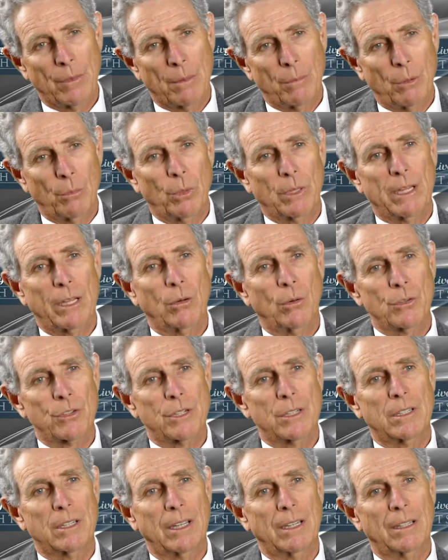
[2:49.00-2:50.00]
But what they
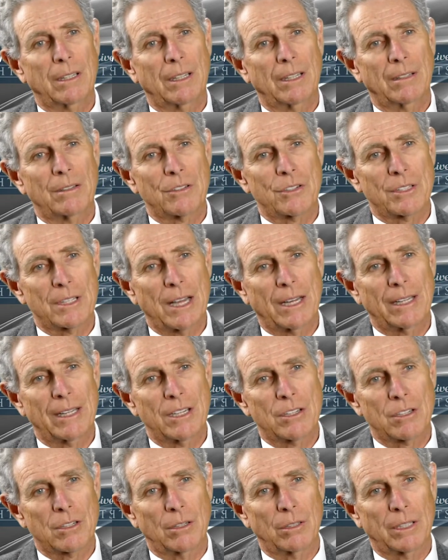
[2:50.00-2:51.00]
also did in the study
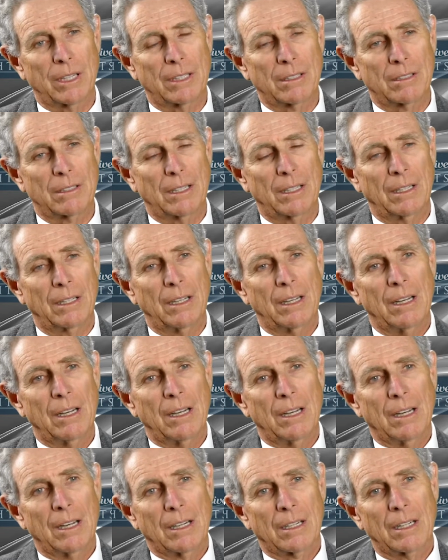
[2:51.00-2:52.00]
is look at uh,
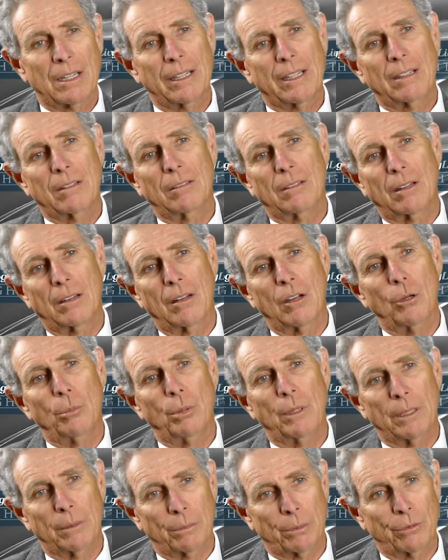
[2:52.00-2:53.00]
clinical
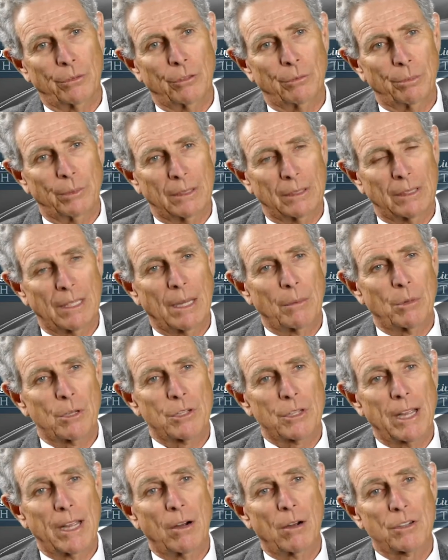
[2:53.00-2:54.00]
global improvement. In other
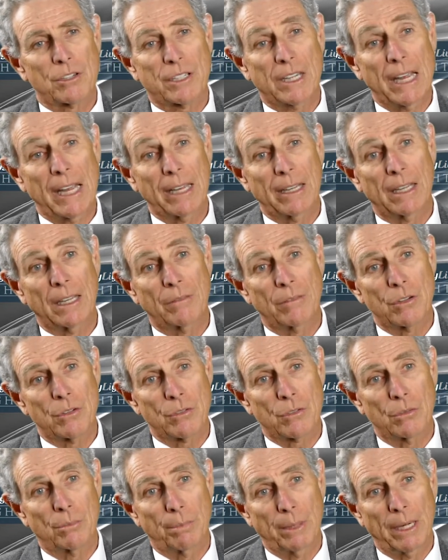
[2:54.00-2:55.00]
words, they asked
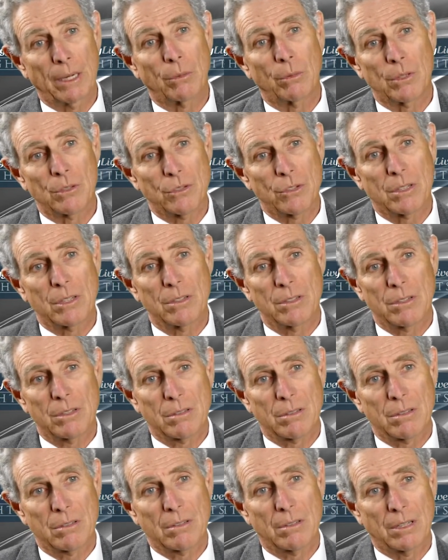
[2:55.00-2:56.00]
caregivers or parents to,
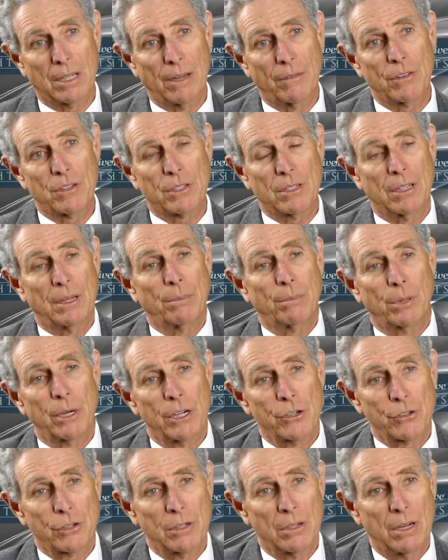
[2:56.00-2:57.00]
to give us an
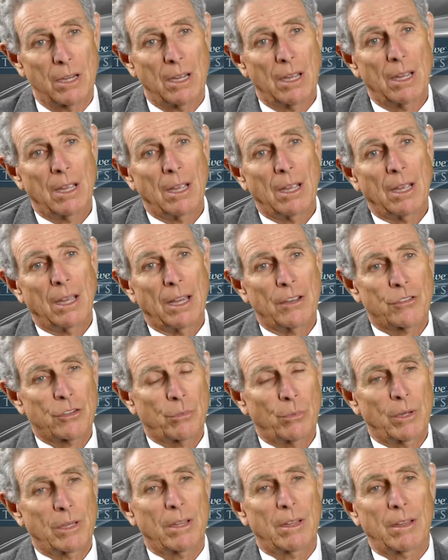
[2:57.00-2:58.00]
impression as to
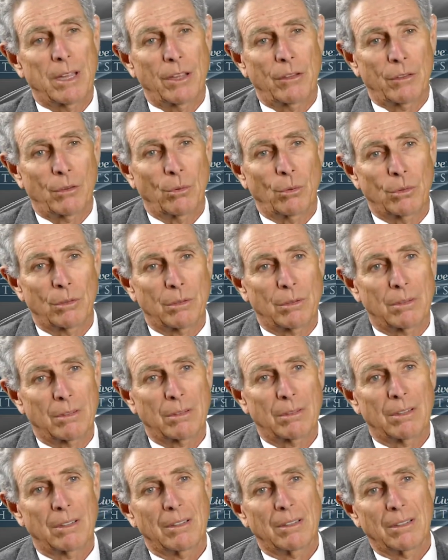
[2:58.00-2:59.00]
whether they thought
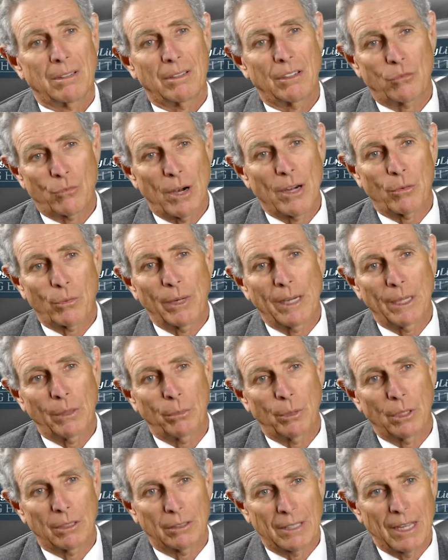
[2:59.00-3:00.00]
the drug really
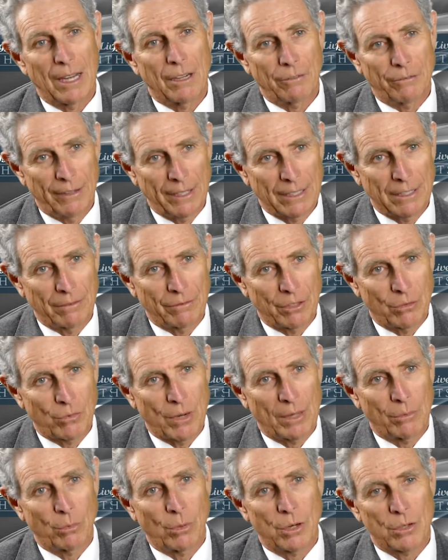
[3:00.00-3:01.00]
worked, how effective the
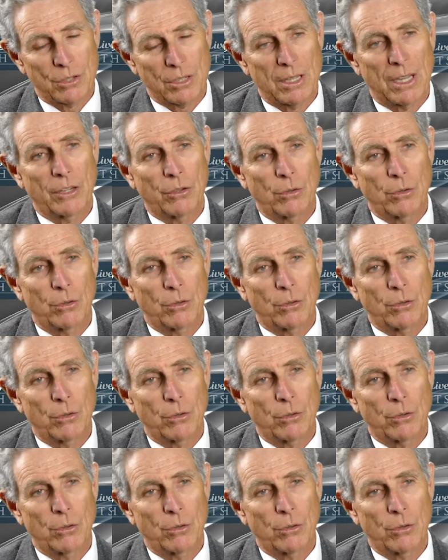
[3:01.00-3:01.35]
drug was. And they